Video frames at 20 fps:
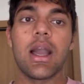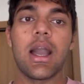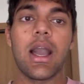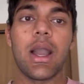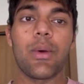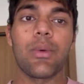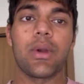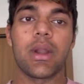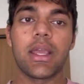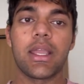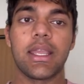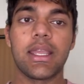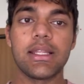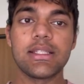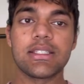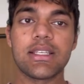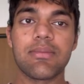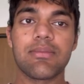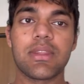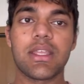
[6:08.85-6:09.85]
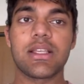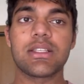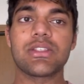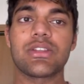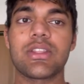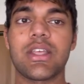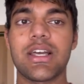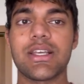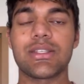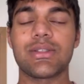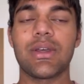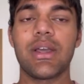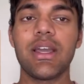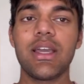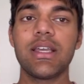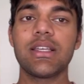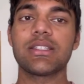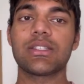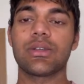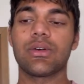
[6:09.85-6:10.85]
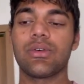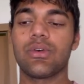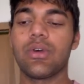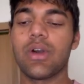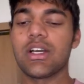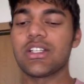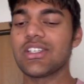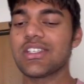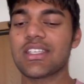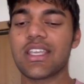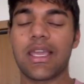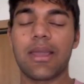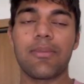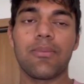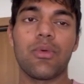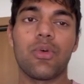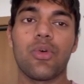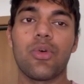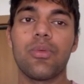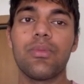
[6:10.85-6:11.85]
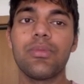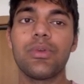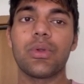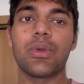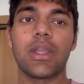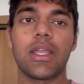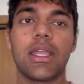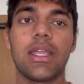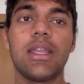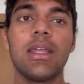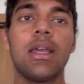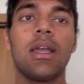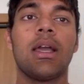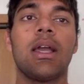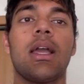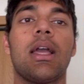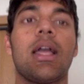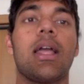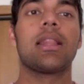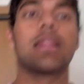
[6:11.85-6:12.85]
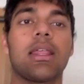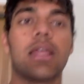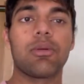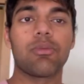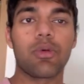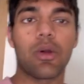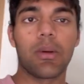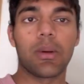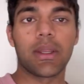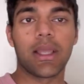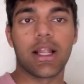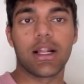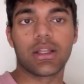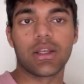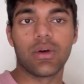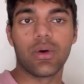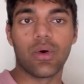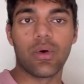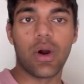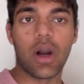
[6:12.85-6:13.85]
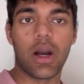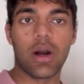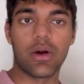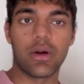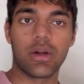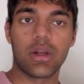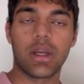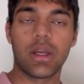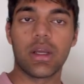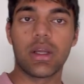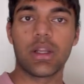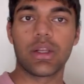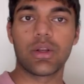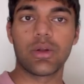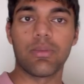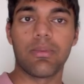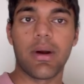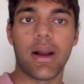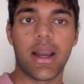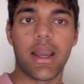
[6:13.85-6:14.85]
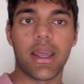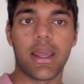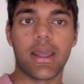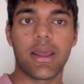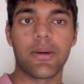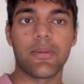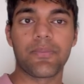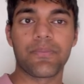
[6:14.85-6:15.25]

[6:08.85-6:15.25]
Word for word: I want to eat something so that's why so I just came home to eat then probably I'll go out to buy